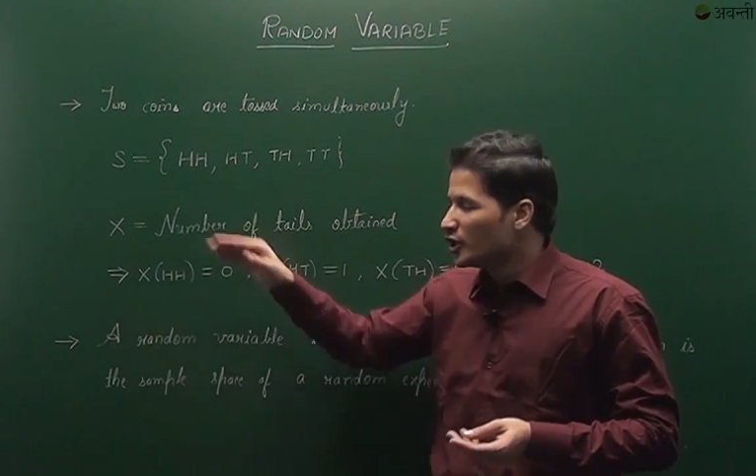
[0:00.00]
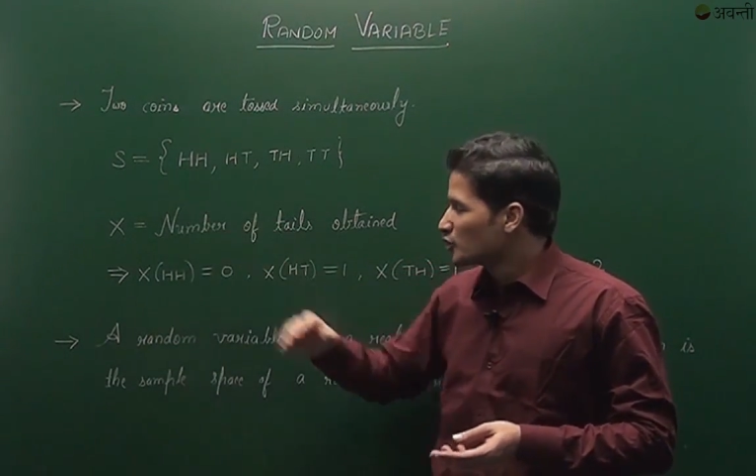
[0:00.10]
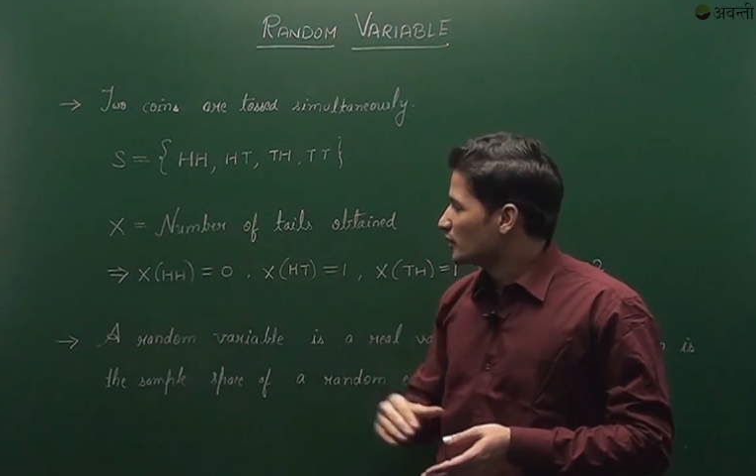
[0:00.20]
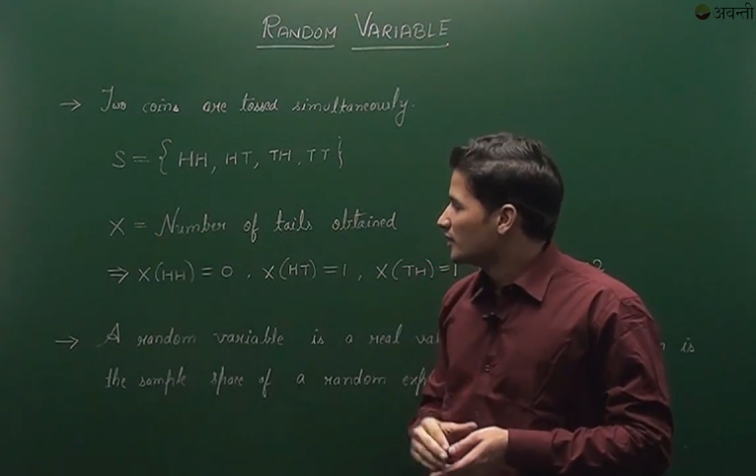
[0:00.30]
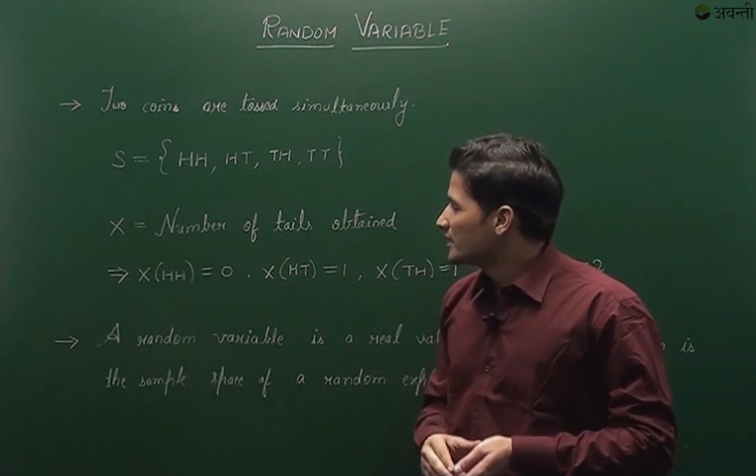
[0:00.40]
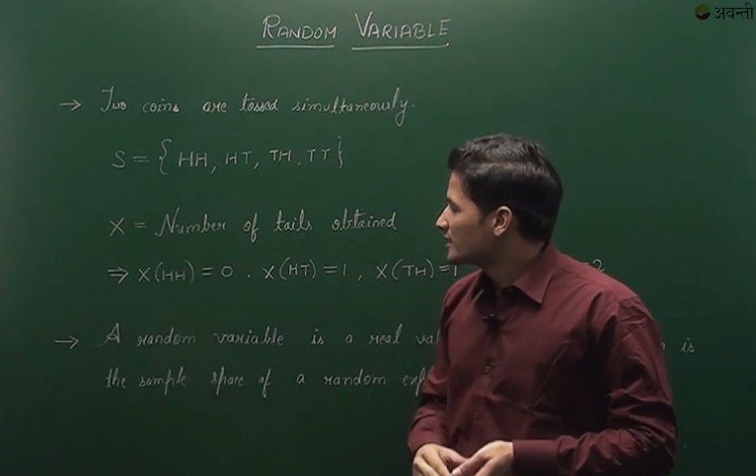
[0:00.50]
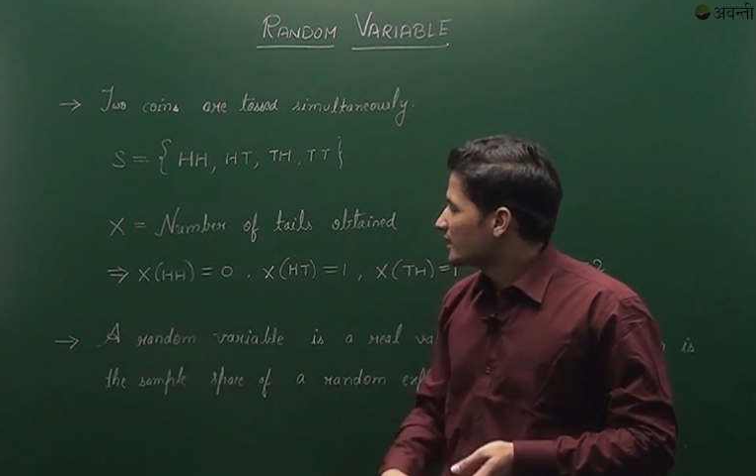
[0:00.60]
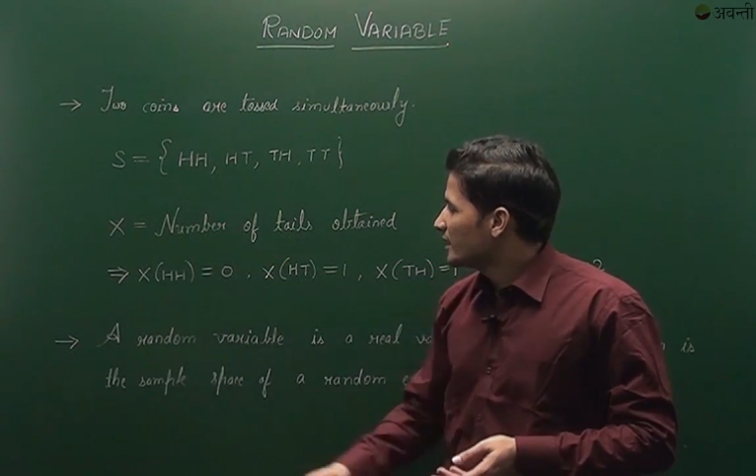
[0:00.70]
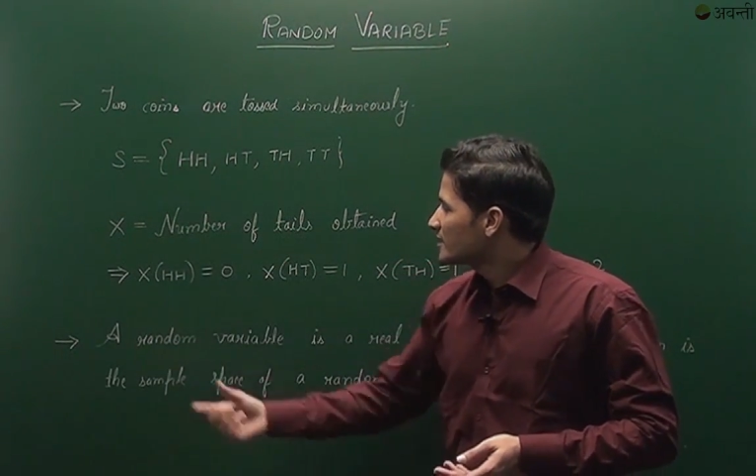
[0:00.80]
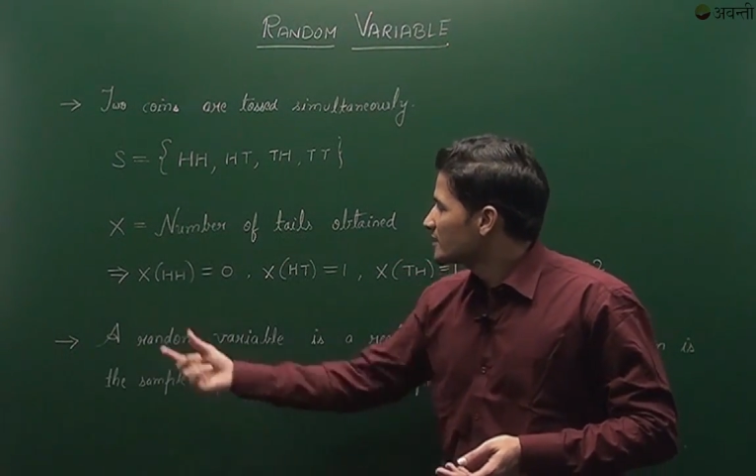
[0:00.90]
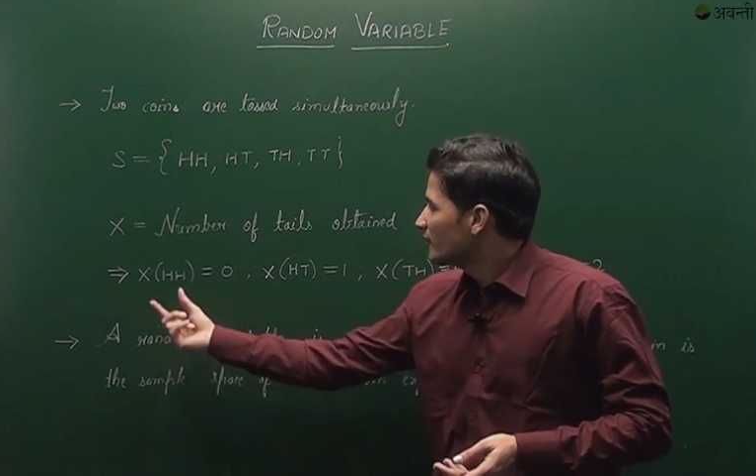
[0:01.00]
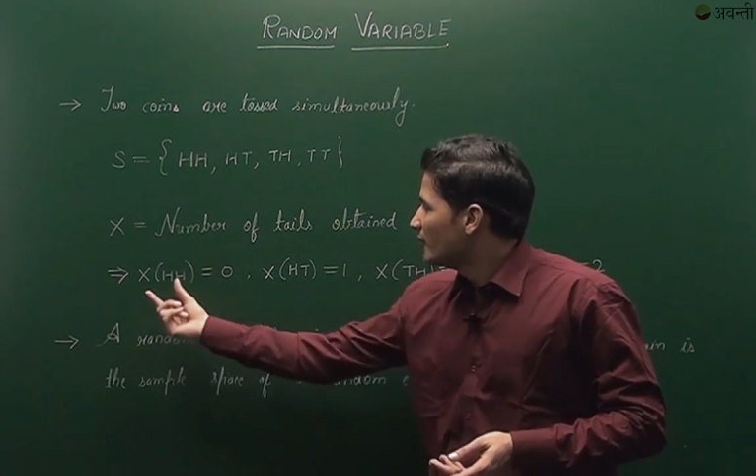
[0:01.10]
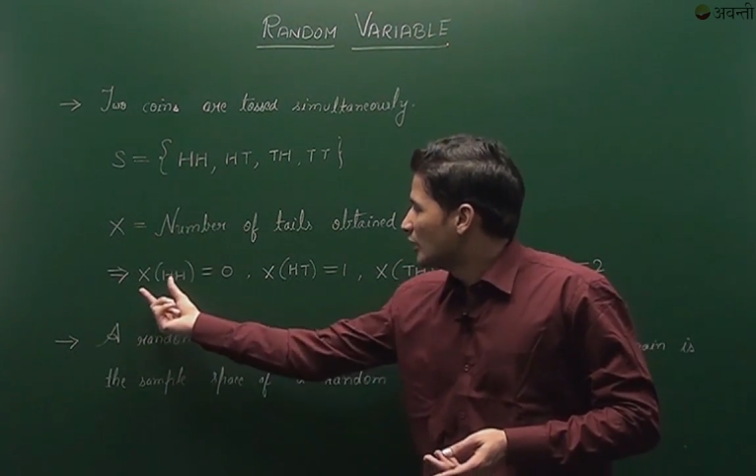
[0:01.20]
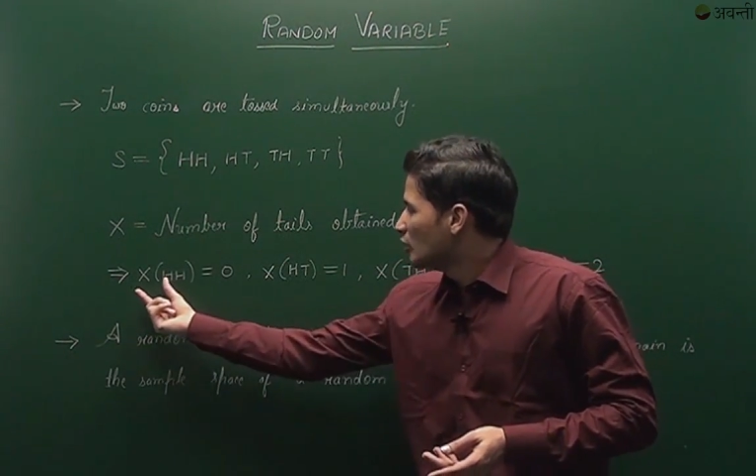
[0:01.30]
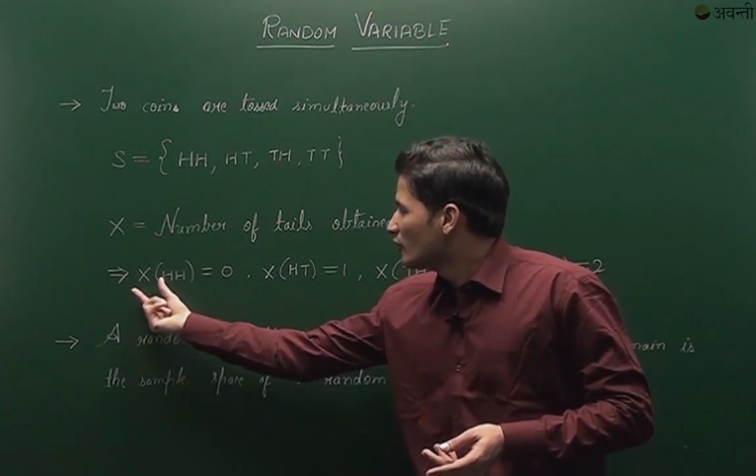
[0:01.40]
So in this case, the
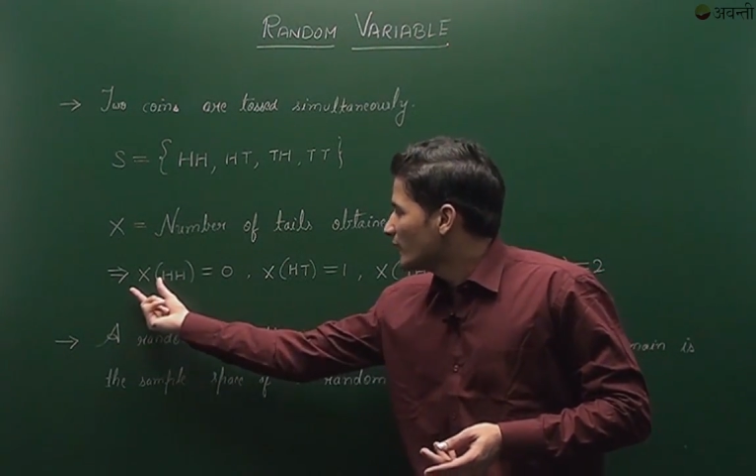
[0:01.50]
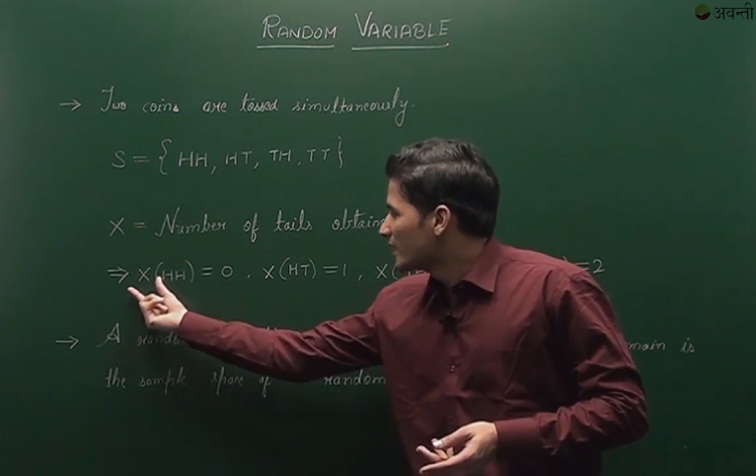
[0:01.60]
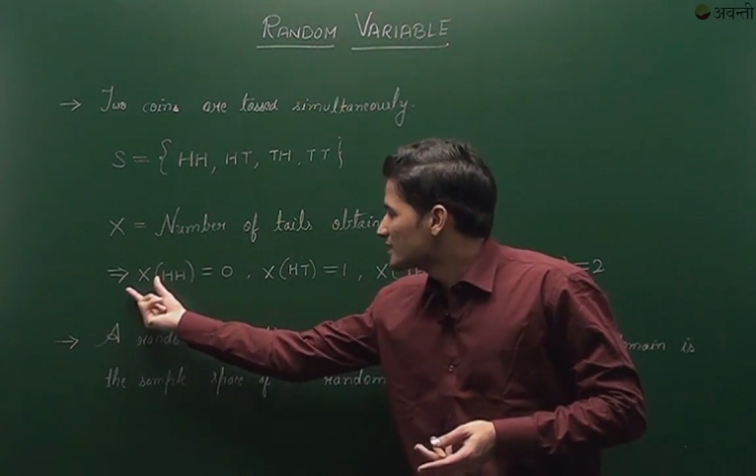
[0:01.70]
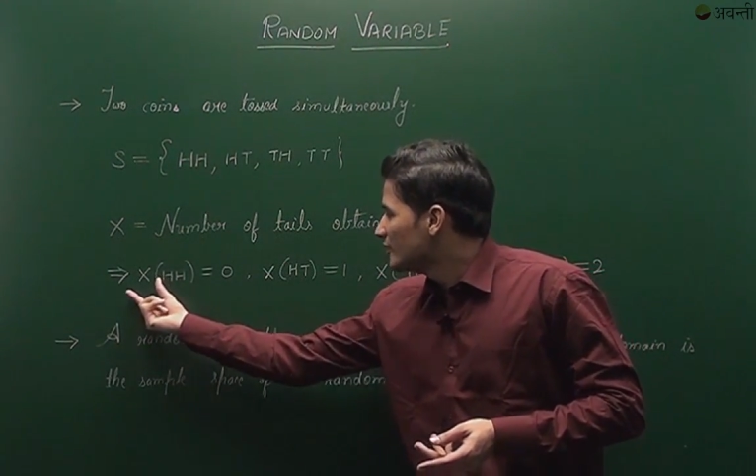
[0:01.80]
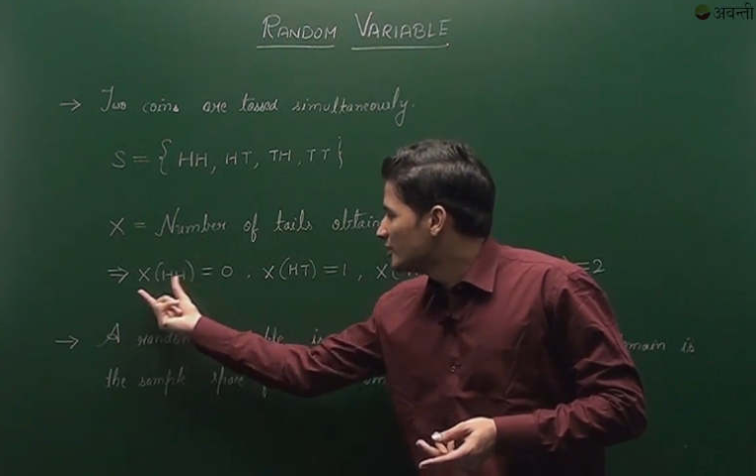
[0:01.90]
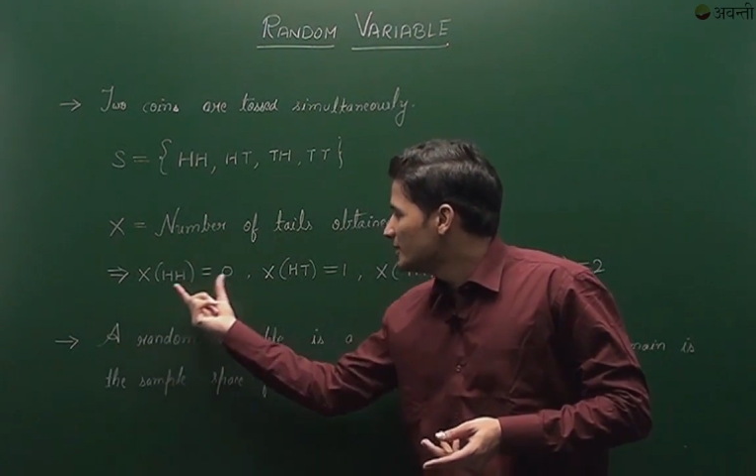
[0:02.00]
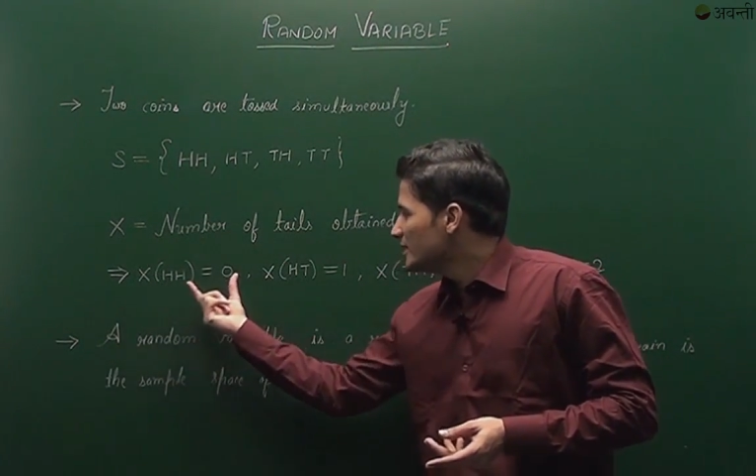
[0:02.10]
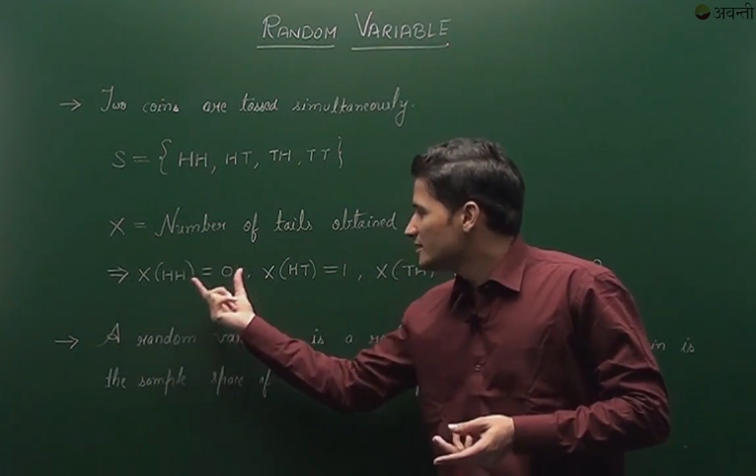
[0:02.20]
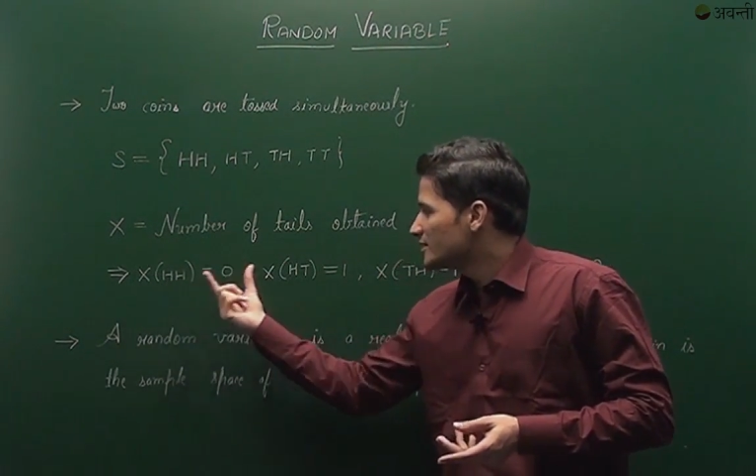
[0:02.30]
value of x will be